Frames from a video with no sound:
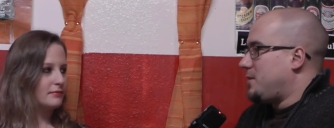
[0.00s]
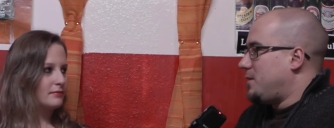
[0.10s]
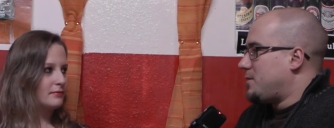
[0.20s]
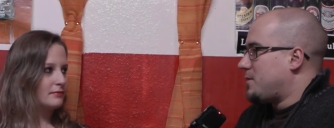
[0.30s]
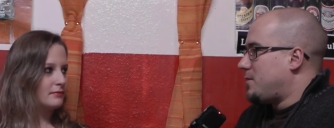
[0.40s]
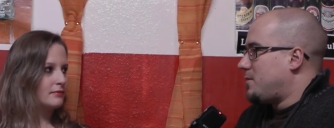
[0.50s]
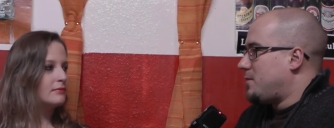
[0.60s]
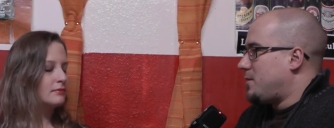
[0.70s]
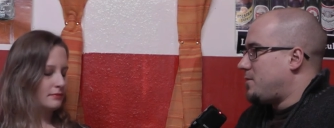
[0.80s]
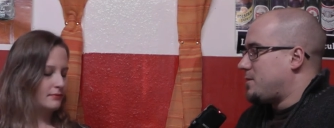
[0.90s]
Speaker 1: years ago.
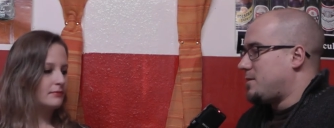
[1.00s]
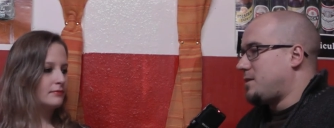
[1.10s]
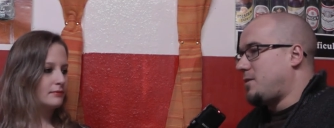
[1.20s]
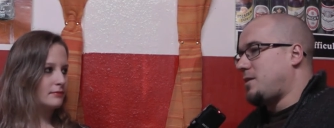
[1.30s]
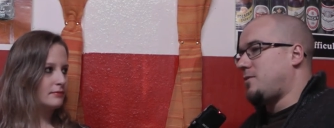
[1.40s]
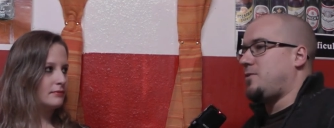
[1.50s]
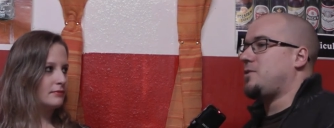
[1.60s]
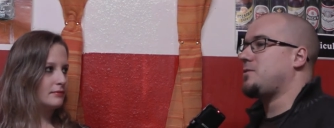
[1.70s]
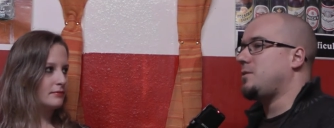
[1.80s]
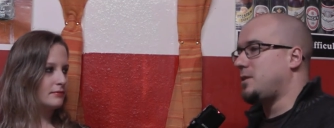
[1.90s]
You know, it was our 10th
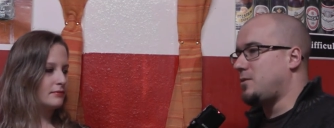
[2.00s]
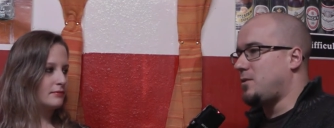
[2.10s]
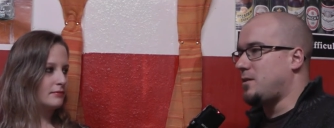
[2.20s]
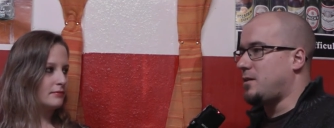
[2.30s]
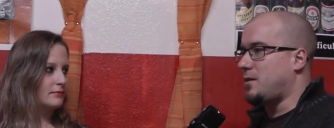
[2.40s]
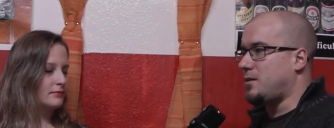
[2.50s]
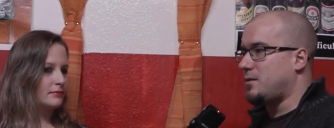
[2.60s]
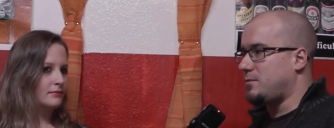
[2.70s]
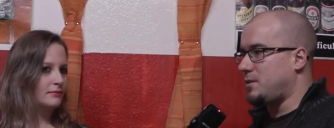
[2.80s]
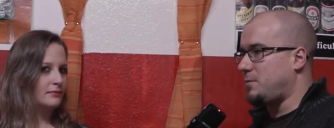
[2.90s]
anniversary with all the
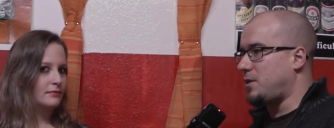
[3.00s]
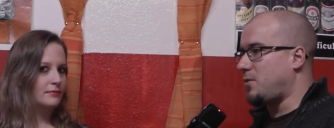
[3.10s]
with the big